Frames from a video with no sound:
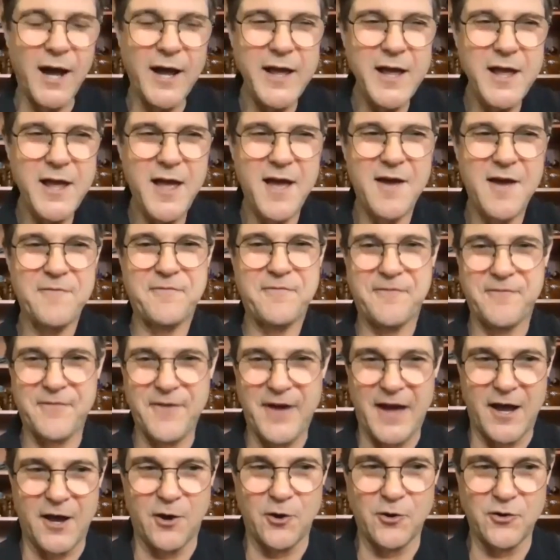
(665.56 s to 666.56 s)
I have
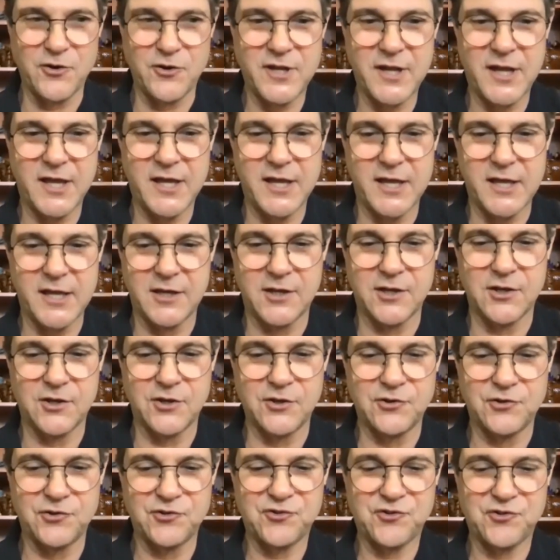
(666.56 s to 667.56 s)
found
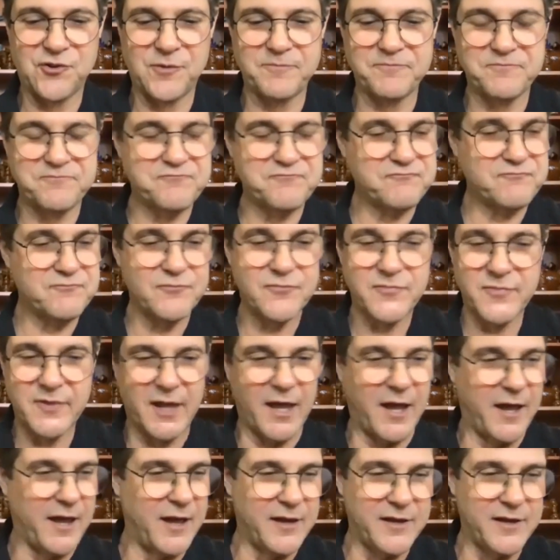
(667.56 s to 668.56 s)
is
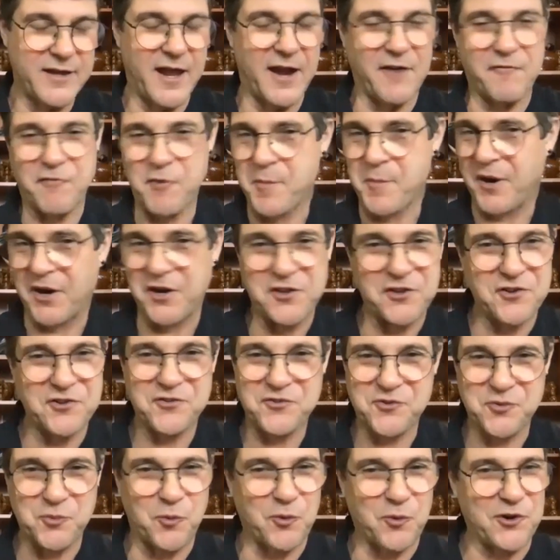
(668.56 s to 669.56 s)

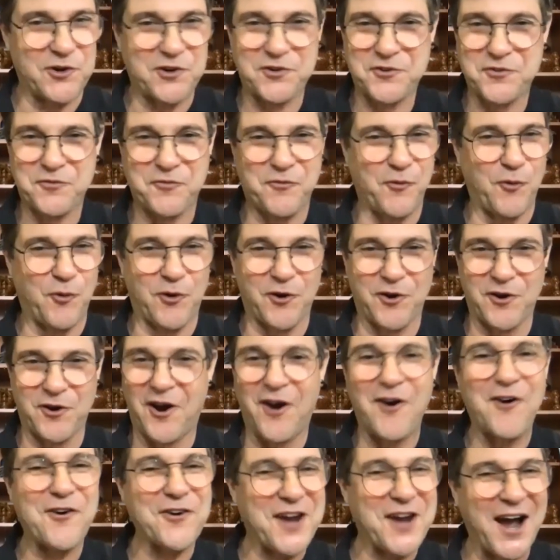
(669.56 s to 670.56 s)
everybody's worked for
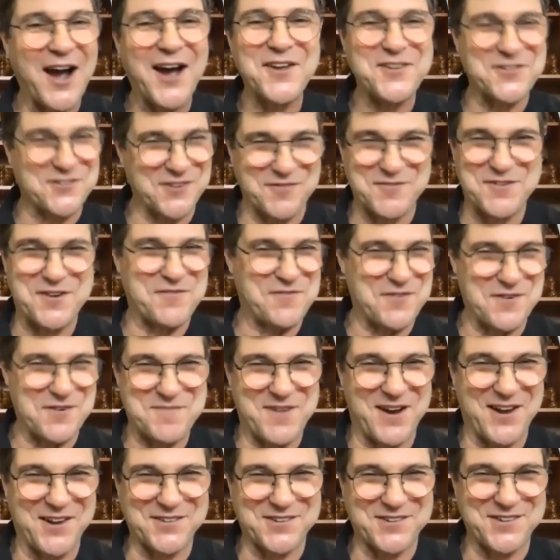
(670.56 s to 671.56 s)
all kinds of
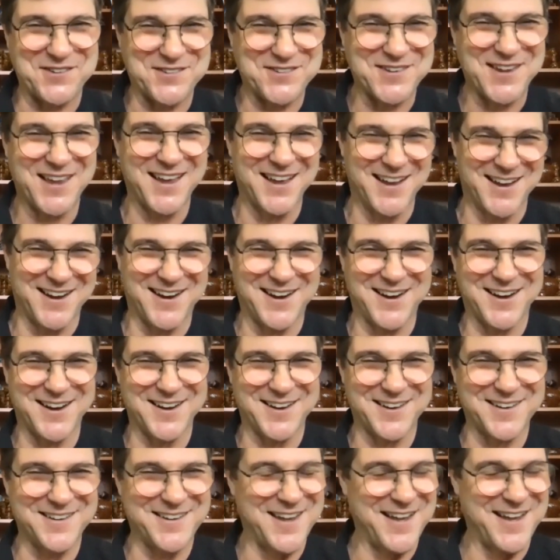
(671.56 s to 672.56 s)
different bosses.
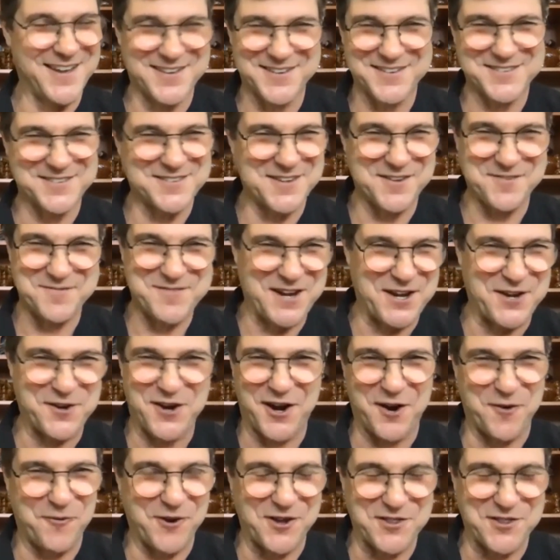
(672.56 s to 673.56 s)
And
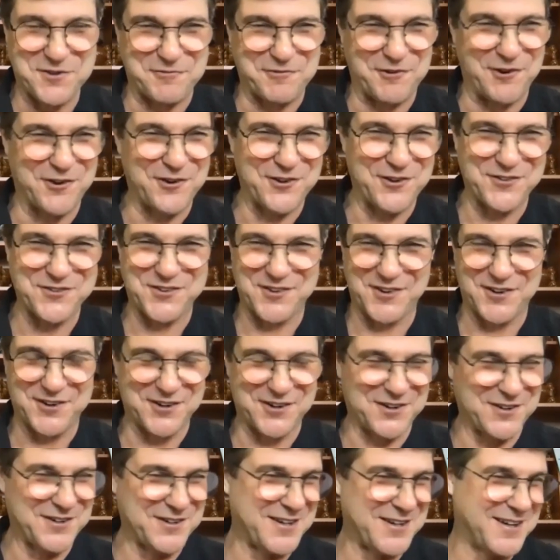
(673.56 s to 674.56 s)
depending on what the roles
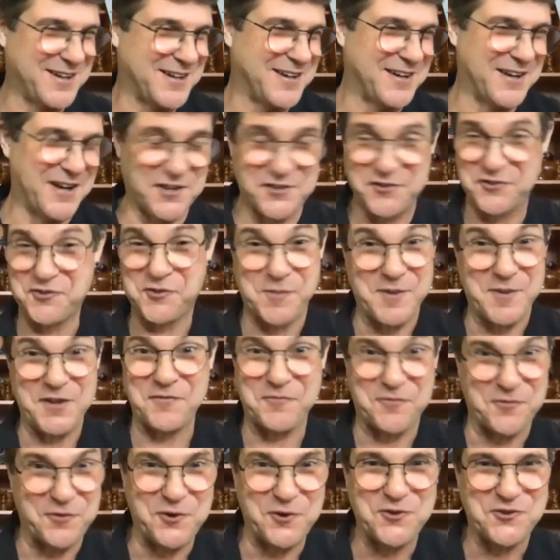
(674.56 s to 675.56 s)
are, I used to be
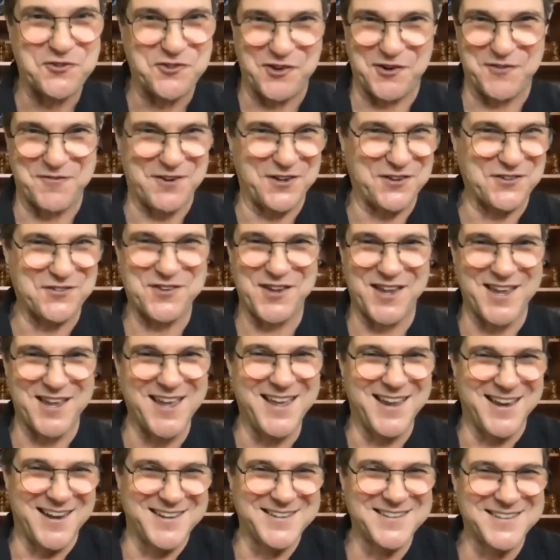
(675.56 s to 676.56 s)
in food service.
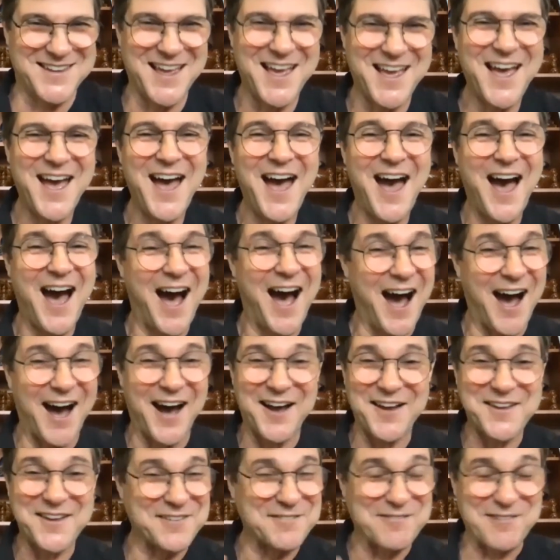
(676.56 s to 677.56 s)
And
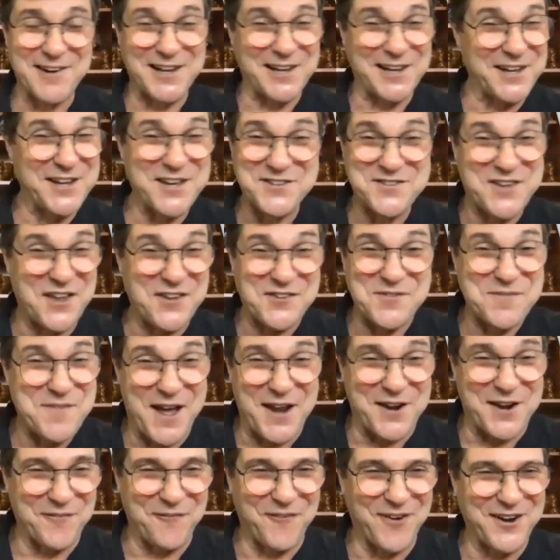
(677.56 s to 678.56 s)
really, it doesn't
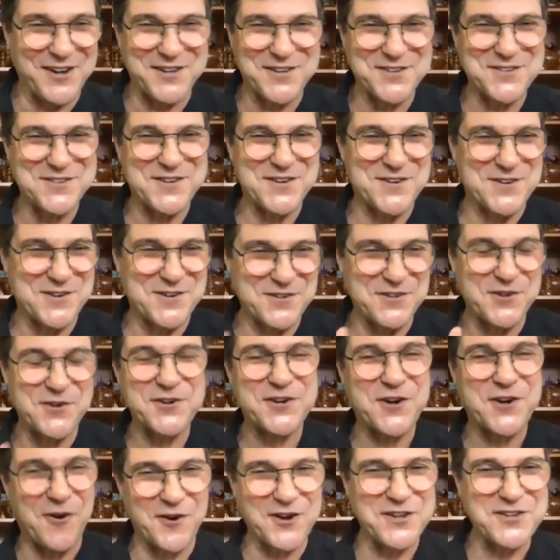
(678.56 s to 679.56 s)
matter what you do,
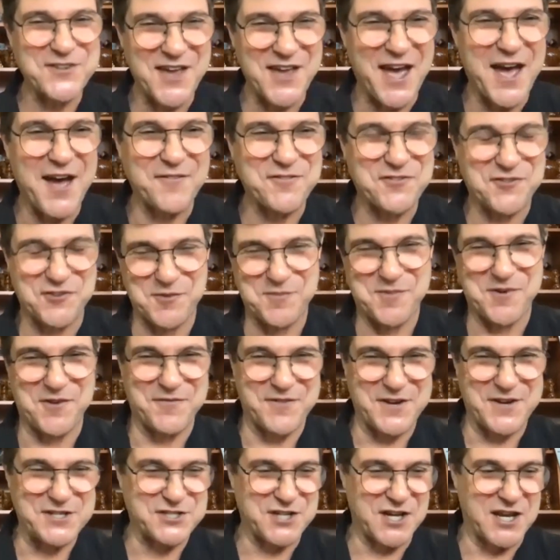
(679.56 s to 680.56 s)
you're going to have
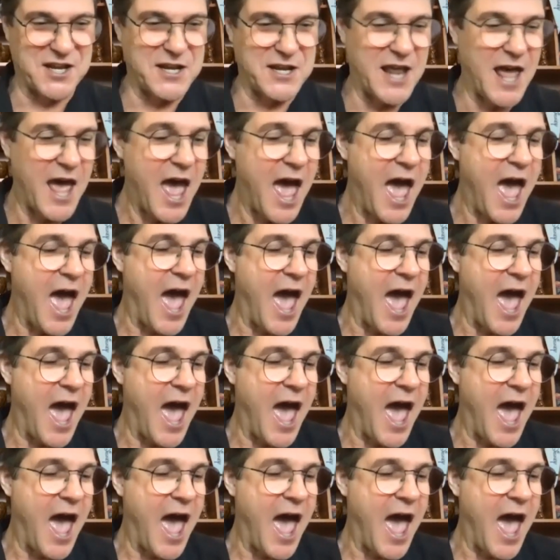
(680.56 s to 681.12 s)
supervision.